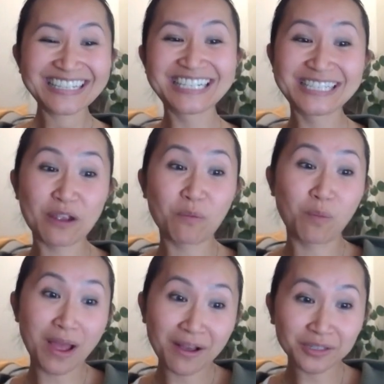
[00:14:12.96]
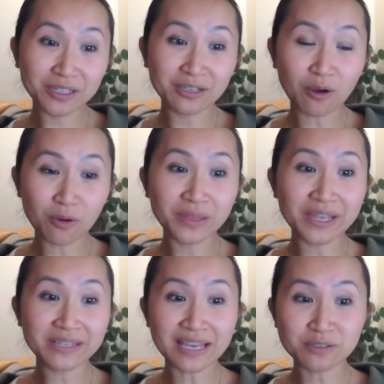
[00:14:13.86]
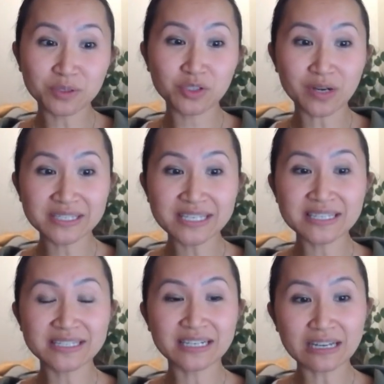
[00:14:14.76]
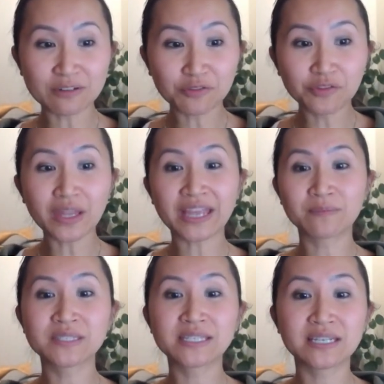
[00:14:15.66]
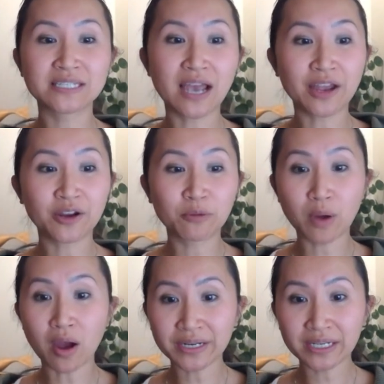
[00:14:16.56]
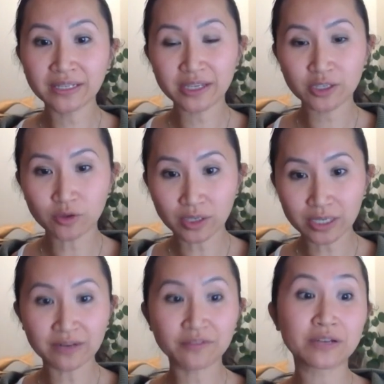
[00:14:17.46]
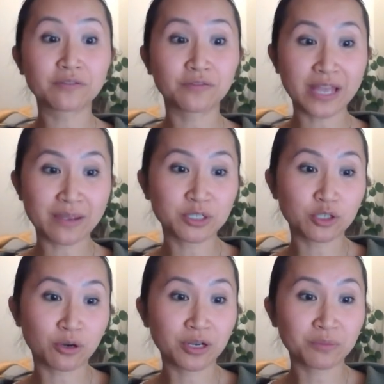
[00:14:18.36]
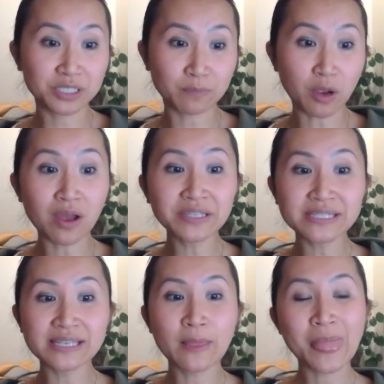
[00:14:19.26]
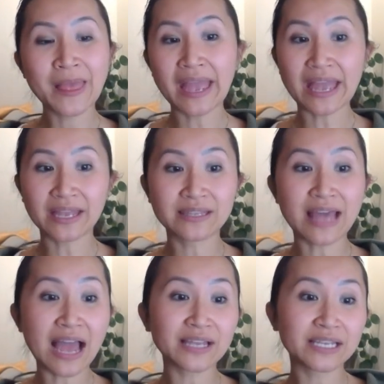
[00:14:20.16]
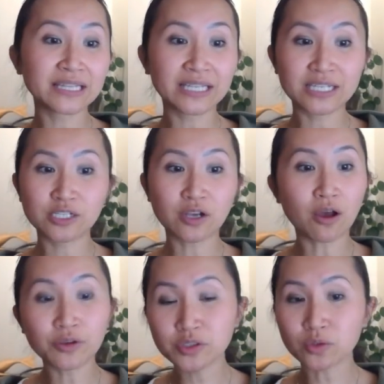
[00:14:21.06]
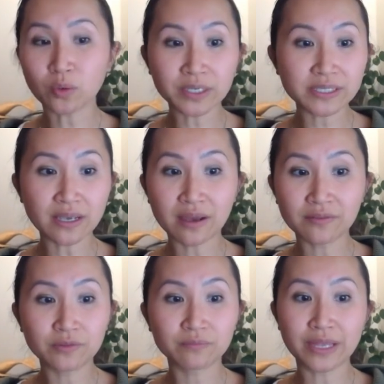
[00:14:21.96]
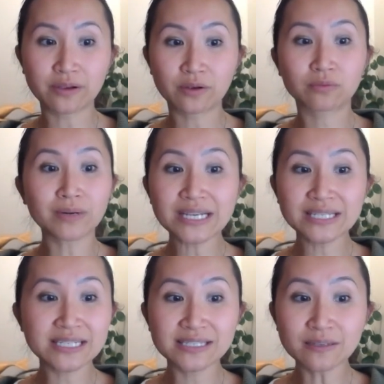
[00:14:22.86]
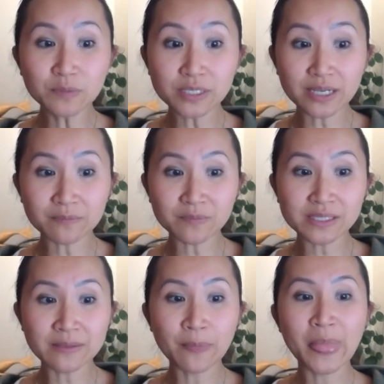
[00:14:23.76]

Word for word: she's like, well, you know, like that's what stress is. It inflames the entire body. Like you're in an inflammatory response, and that can lead to all sorts of like crazy symptoms.